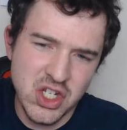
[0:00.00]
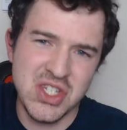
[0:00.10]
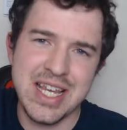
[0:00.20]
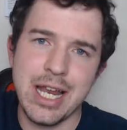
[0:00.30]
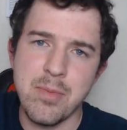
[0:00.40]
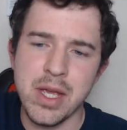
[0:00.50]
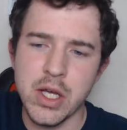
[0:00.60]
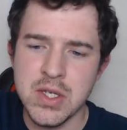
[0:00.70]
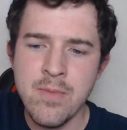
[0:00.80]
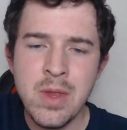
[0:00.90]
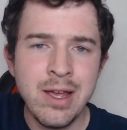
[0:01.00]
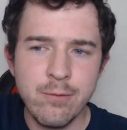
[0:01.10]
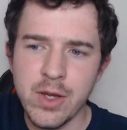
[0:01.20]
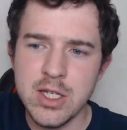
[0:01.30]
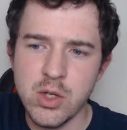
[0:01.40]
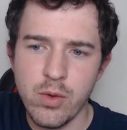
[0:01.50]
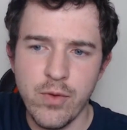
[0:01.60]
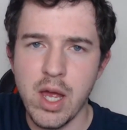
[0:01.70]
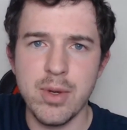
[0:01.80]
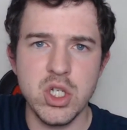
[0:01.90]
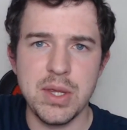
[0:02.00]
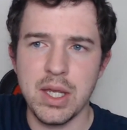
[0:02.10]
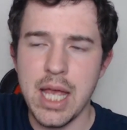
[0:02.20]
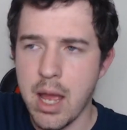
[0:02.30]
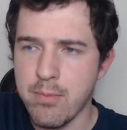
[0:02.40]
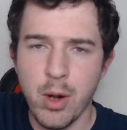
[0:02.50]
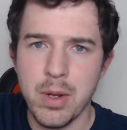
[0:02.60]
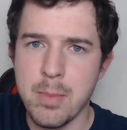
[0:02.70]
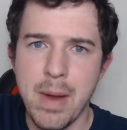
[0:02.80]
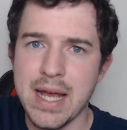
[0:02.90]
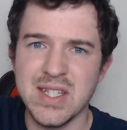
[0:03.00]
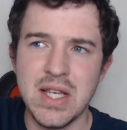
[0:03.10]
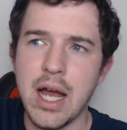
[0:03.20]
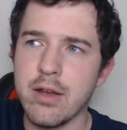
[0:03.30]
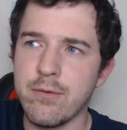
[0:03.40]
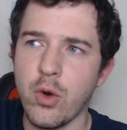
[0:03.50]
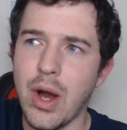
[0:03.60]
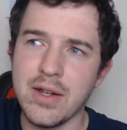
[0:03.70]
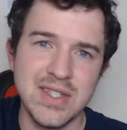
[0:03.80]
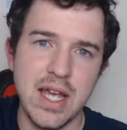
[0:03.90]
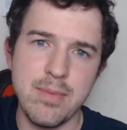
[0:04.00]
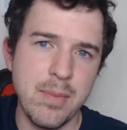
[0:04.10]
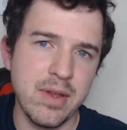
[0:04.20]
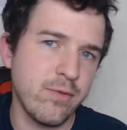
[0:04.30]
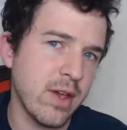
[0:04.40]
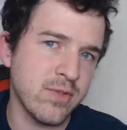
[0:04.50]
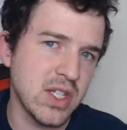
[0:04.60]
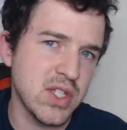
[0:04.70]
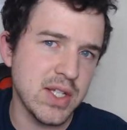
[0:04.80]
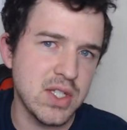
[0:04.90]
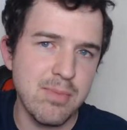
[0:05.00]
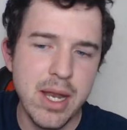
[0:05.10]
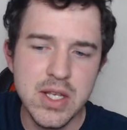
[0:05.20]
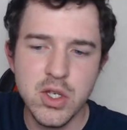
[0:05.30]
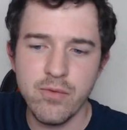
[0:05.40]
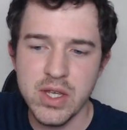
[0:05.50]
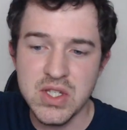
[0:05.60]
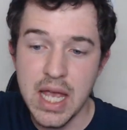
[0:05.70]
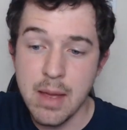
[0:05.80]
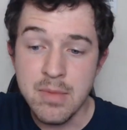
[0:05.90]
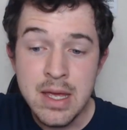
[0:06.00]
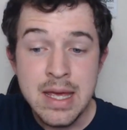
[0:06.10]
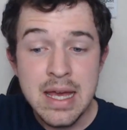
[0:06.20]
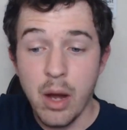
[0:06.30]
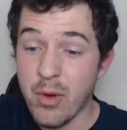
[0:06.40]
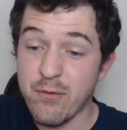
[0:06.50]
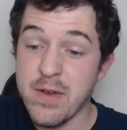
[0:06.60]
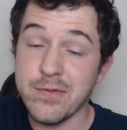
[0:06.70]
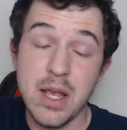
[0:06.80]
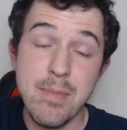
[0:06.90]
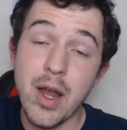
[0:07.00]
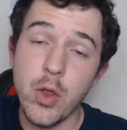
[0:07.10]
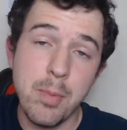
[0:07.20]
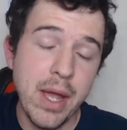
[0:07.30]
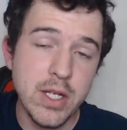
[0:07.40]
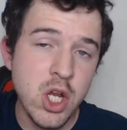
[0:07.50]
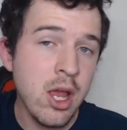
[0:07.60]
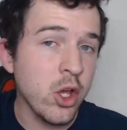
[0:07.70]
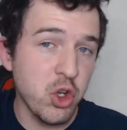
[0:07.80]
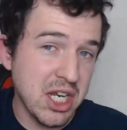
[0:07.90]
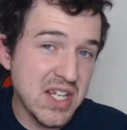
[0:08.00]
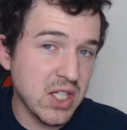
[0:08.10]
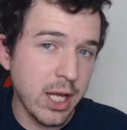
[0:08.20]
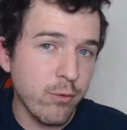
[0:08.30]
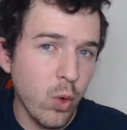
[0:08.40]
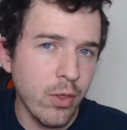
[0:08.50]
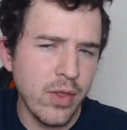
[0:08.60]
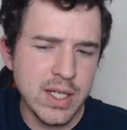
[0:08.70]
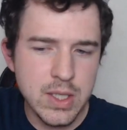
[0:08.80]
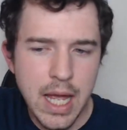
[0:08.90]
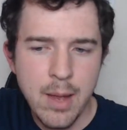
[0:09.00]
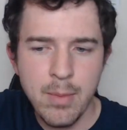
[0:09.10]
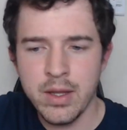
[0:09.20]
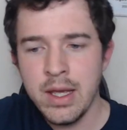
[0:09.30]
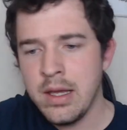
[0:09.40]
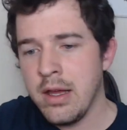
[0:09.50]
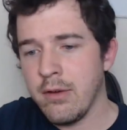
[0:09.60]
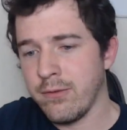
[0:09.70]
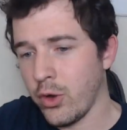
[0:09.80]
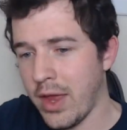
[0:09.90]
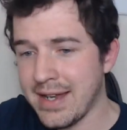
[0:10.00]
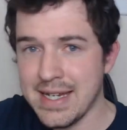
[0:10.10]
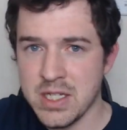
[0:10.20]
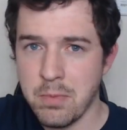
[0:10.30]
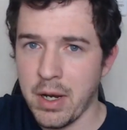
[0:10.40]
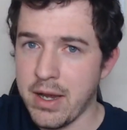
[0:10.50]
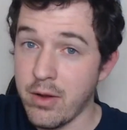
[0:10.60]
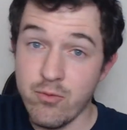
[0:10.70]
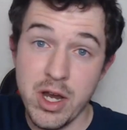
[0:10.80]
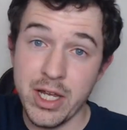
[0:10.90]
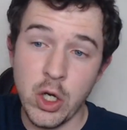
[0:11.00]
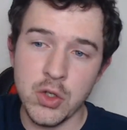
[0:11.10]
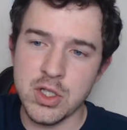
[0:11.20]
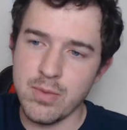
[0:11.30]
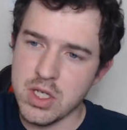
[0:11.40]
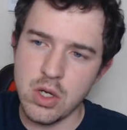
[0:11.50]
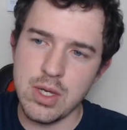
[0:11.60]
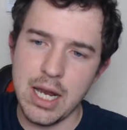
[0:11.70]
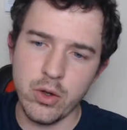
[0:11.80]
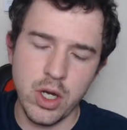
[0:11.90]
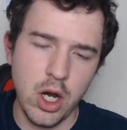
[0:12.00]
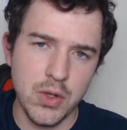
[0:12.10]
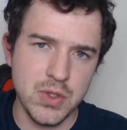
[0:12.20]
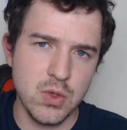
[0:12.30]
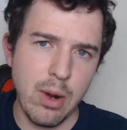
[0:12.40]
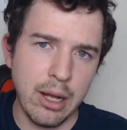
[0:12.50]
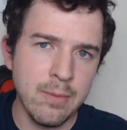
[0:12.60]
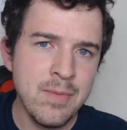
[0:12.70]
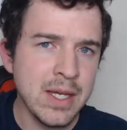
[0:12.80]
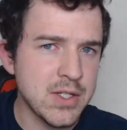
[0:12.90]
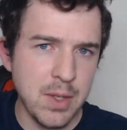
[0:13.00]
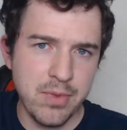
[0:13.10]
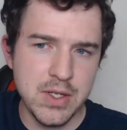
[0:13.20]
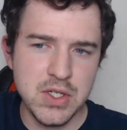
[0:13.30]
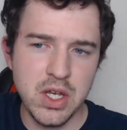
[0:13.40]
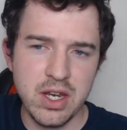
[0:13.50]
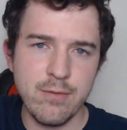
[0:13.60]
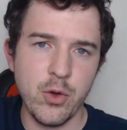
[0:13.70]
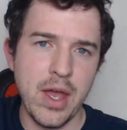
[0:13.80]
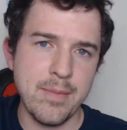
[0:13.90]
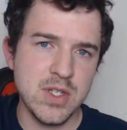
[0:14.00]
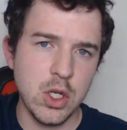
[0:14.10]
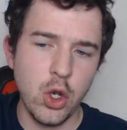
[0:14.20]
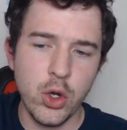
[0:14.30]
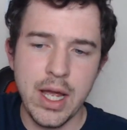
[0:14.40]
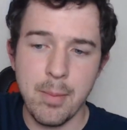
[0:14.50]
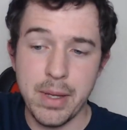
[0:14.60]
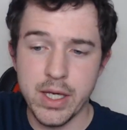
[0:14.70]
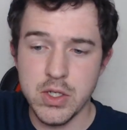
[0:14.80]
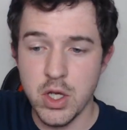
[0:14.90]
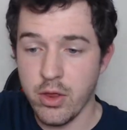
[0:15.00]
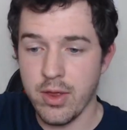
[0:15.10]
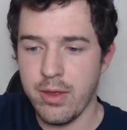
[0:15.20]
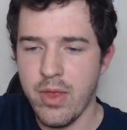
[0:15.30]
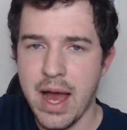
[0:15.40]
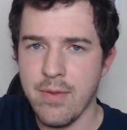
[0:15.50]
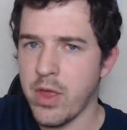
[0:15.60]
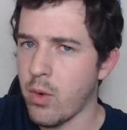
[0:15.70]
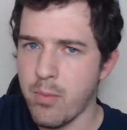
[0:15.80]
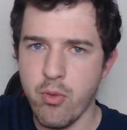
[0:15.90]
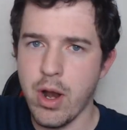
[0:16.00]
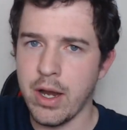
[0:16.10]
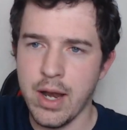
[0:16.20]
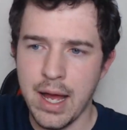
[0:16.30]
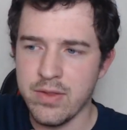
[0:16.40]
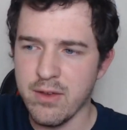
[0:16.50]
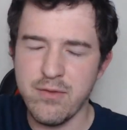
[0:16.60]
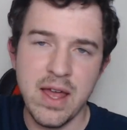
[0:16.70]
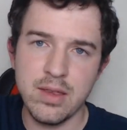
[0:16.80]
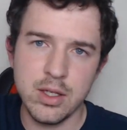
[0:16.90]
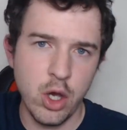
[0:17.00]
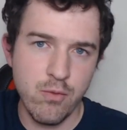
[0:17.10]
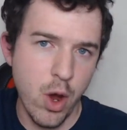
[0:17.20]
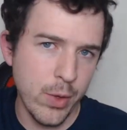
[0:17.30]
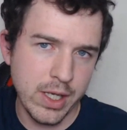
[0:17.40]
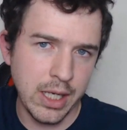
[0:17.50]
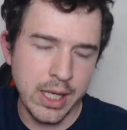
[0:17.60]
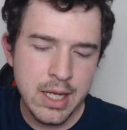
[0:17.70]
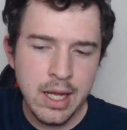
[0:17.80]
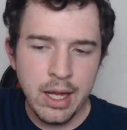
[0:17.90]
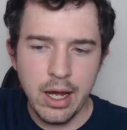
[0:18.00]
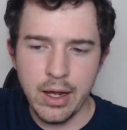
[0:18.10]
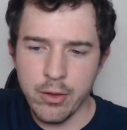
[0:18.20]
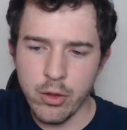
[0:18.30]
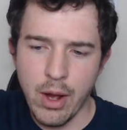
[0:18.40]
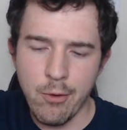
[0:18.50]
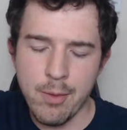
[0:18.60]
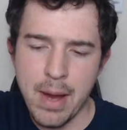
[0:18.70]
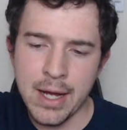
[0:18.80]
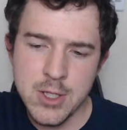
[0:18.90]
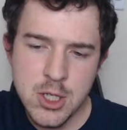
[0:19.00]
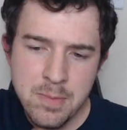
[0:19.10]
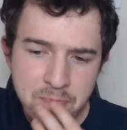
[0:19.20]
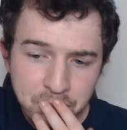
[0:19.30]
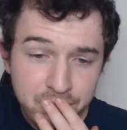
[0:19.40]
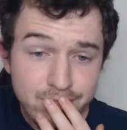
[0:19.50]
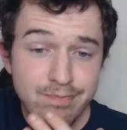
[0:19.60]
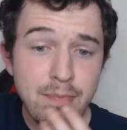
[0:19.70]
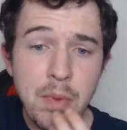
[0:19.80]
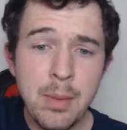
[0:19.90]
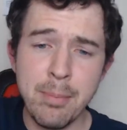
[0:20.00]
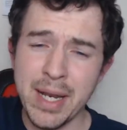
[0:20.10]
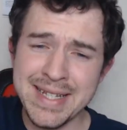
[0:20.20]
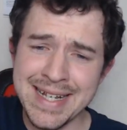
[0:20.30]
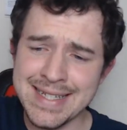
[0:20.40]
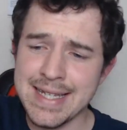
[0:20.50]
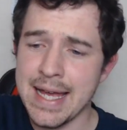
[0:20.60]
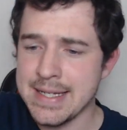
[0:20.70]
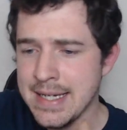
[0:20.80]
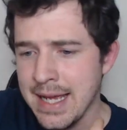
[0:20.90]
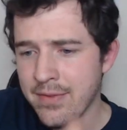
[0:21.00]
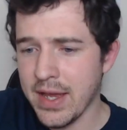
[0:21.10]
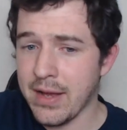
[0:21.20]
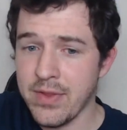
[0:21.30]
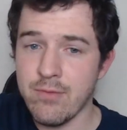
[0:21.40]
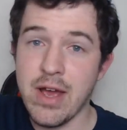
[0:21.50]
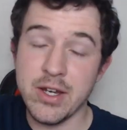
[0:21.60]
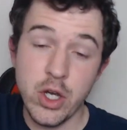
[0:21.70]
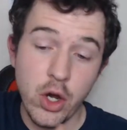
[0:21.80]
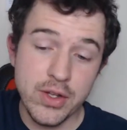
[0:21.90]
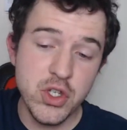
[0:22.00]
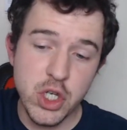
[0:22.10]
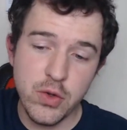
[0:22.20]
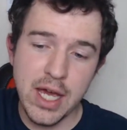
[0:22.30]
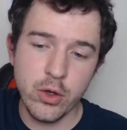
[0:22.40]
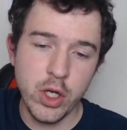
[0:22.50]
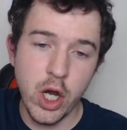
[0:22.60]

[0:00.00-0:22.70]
just silly because Fiji were very much in the game, probably the better side for, I'd say, maybe 50, 60 minutes of this game. And with 15 men on the pitch, could easily have won this game. And for their discipline, it really cost them 2 yellow cards as well. Something certainly for them to look at, because other than that, they were brilliant and defended heroically throughout the match. But as I said, they had that red card and 2 yellow